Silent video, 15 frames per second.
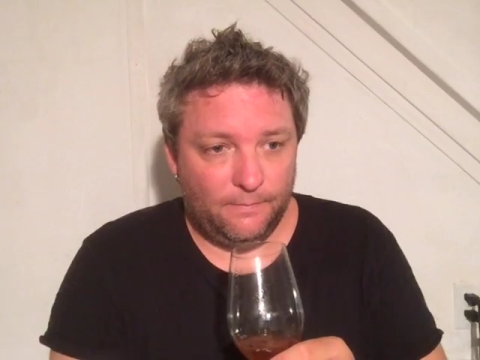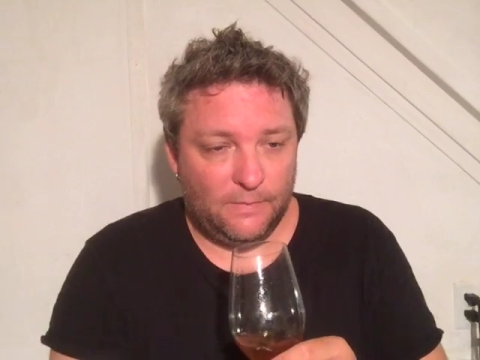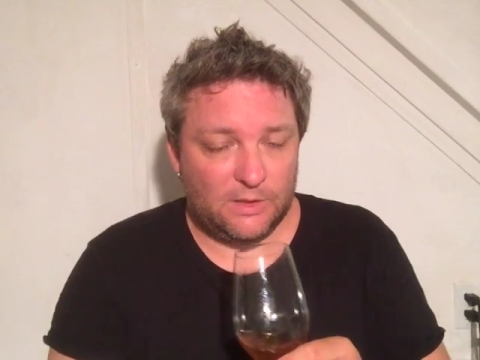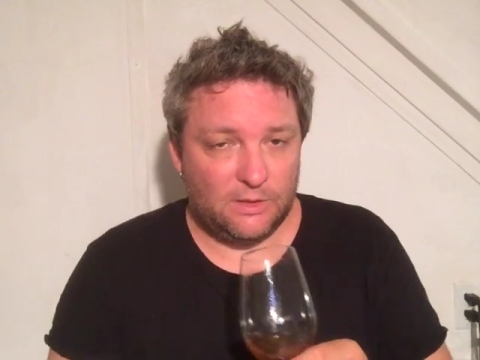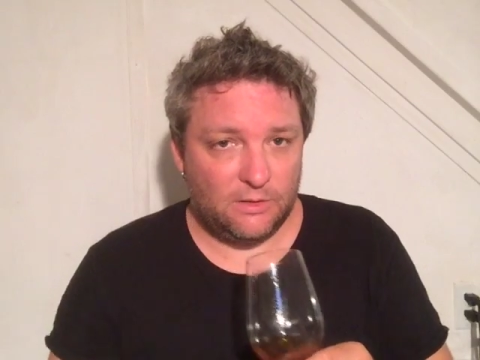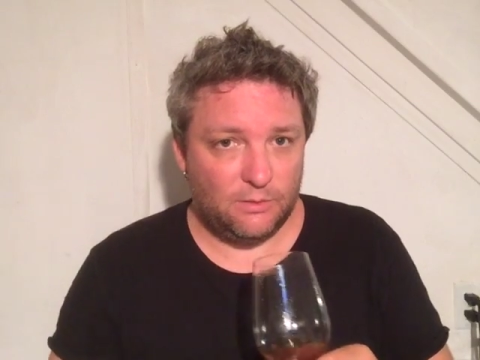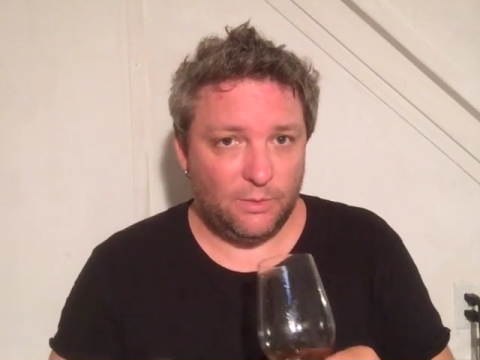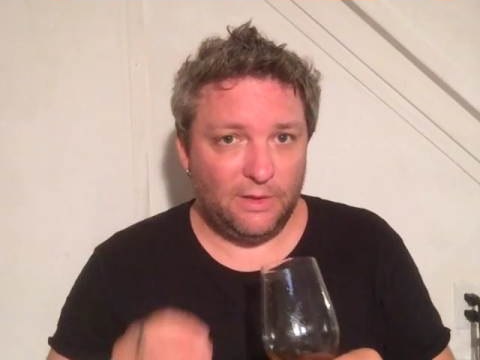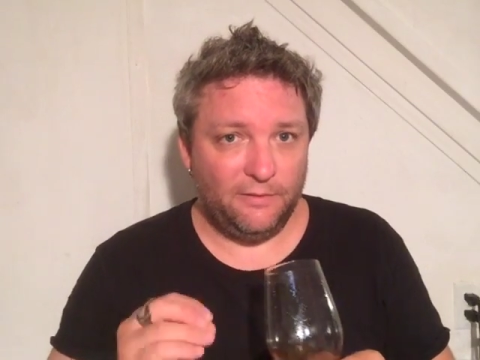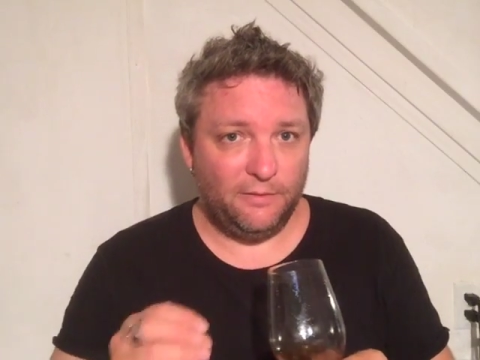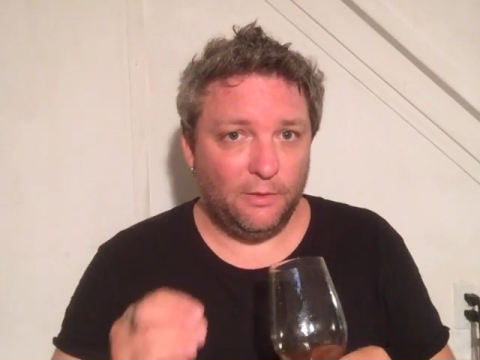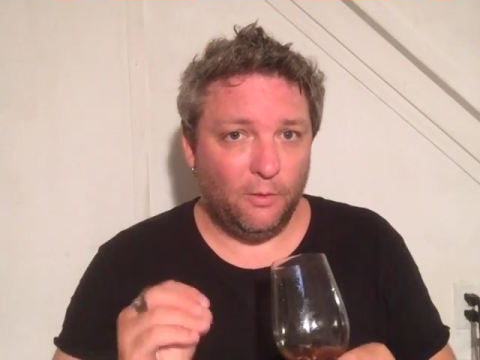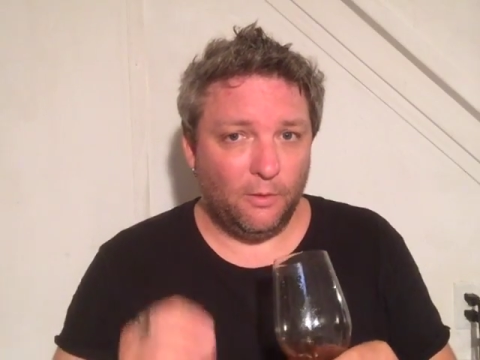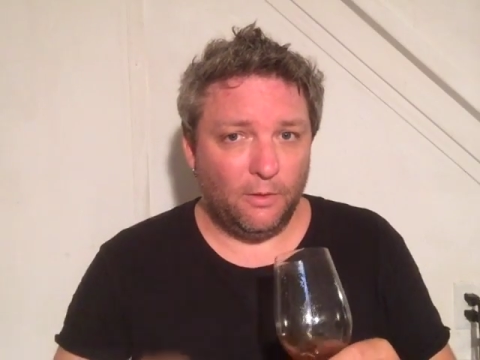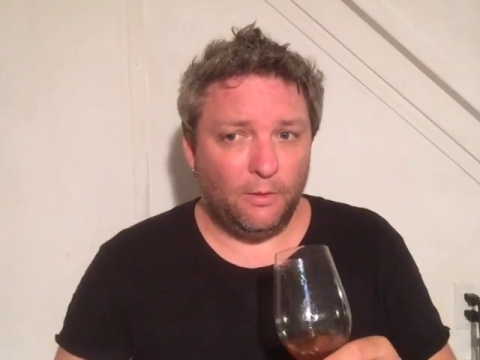sweet
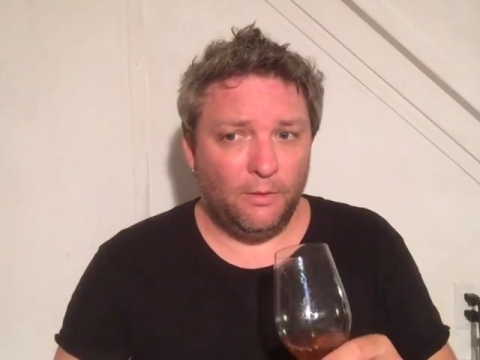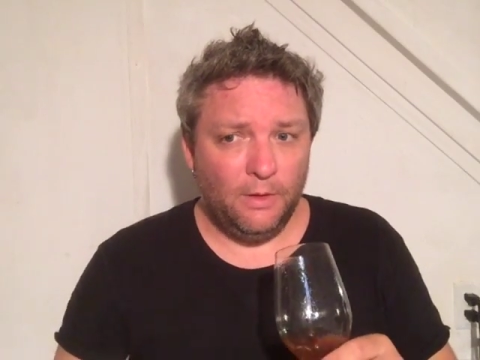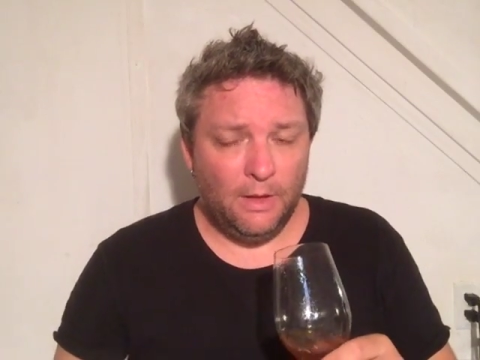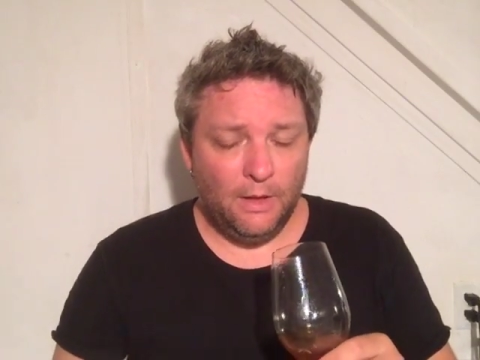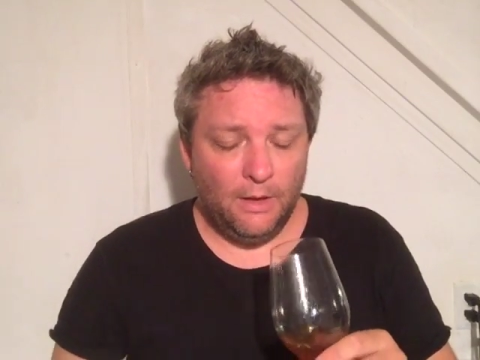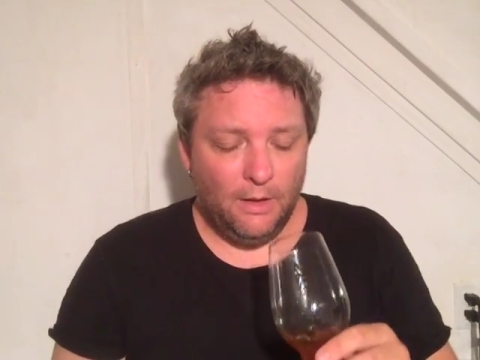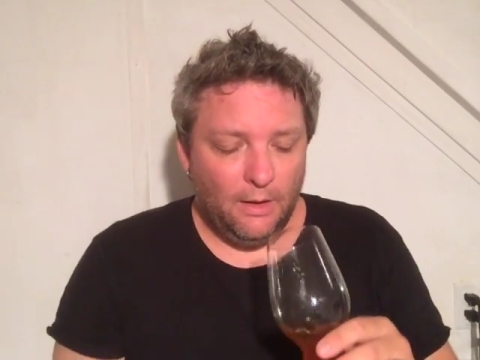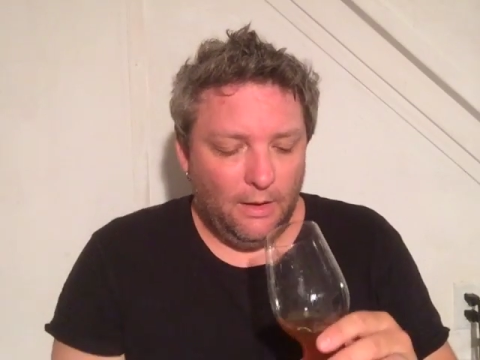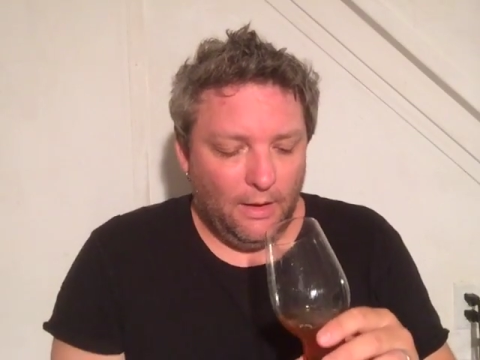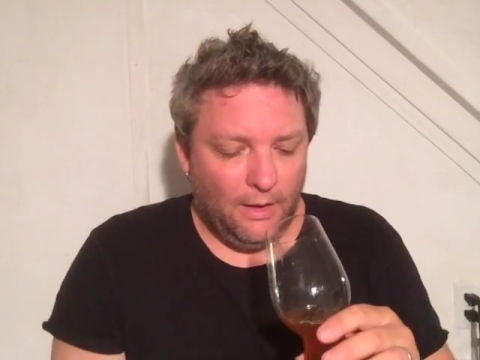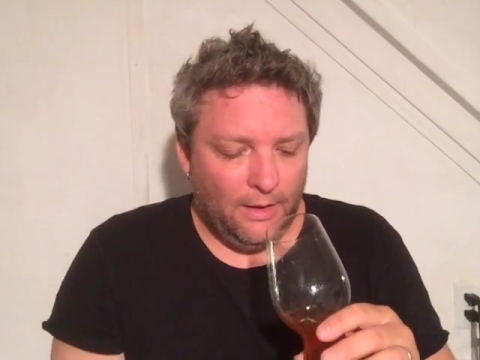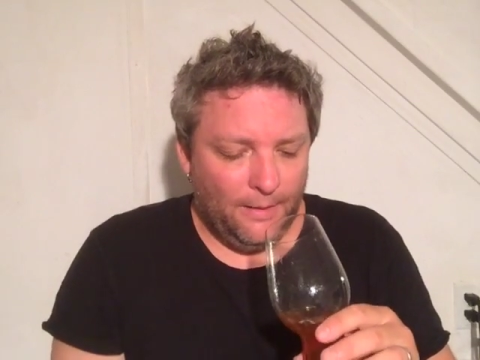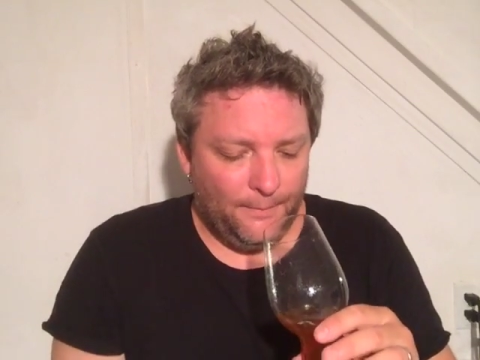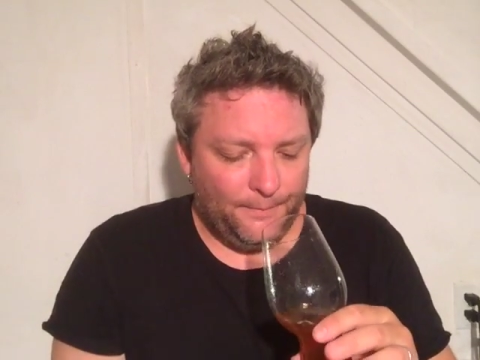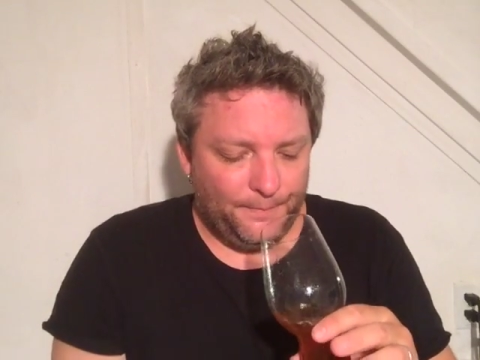floral
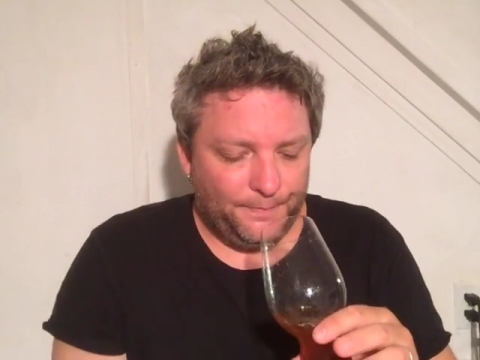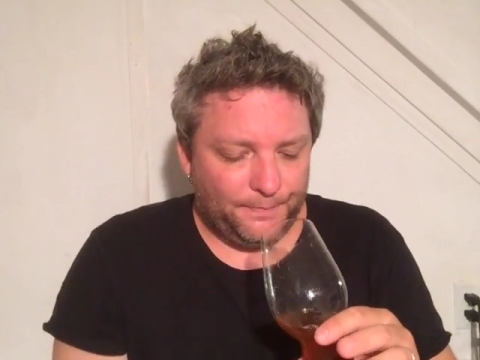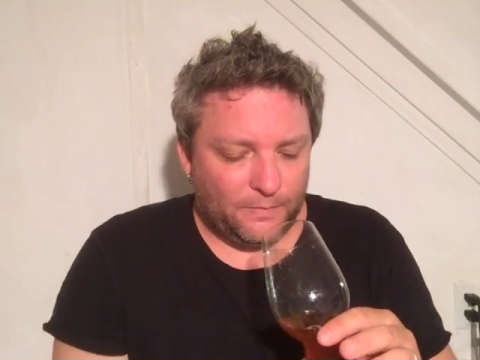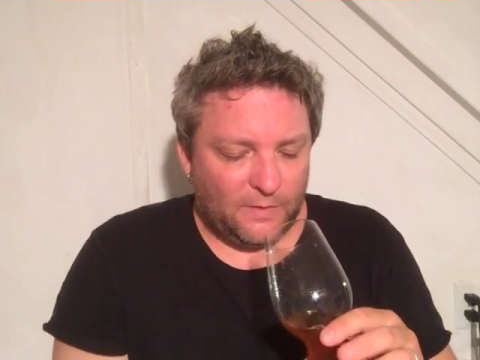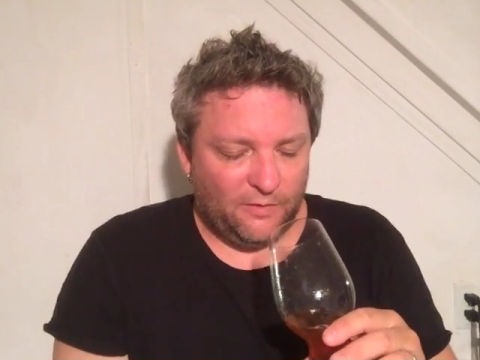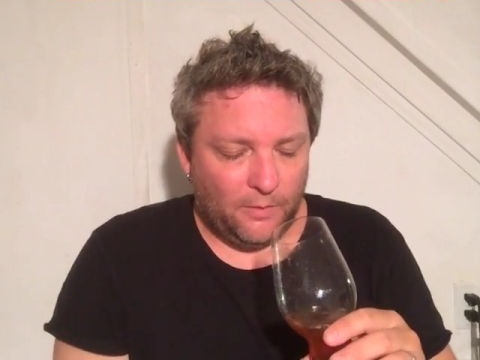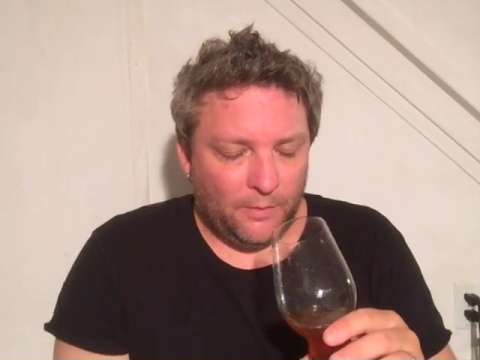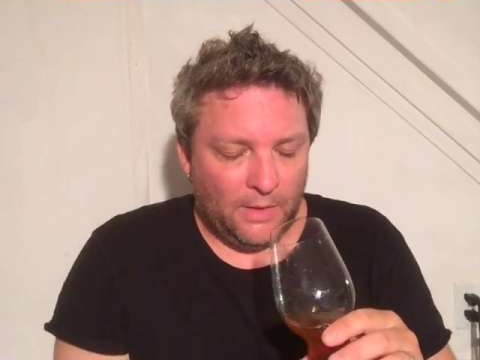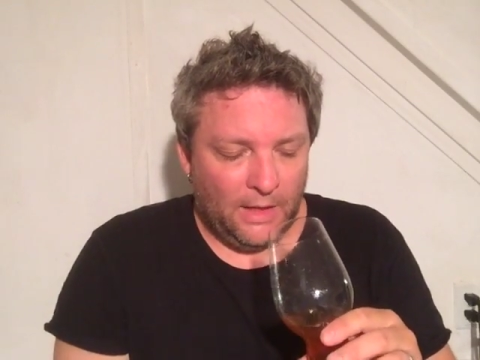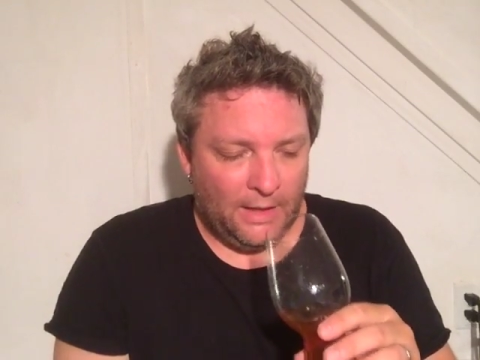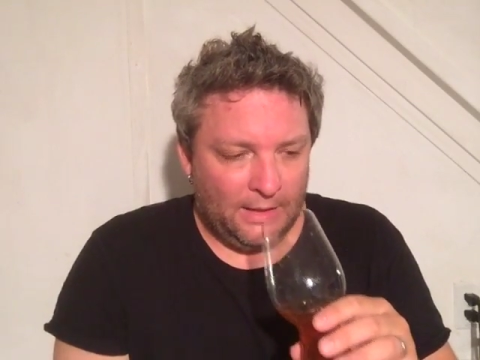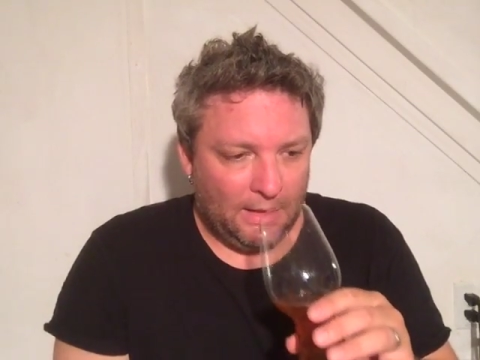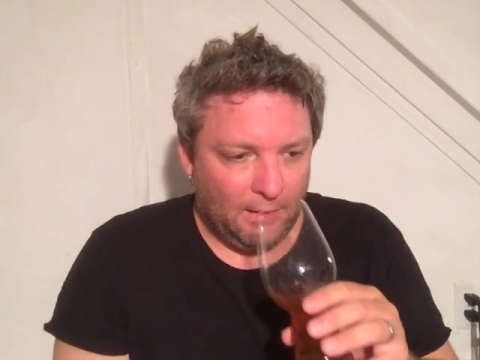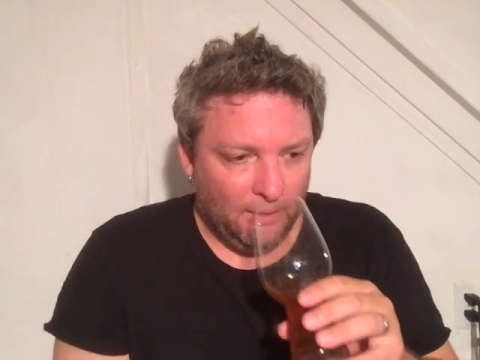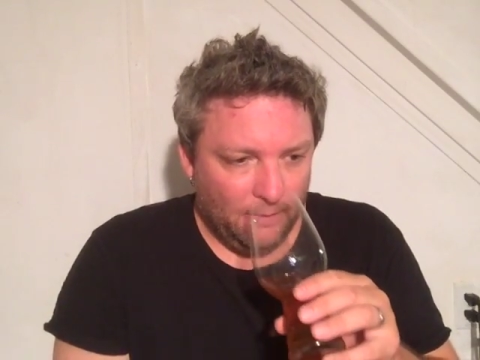from the
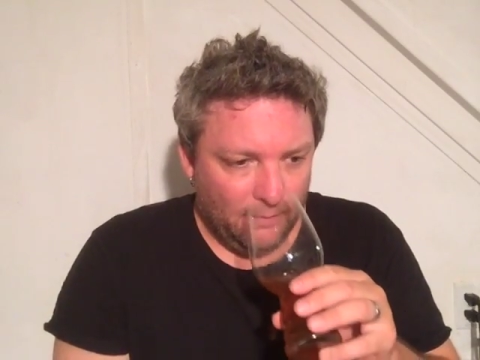honey,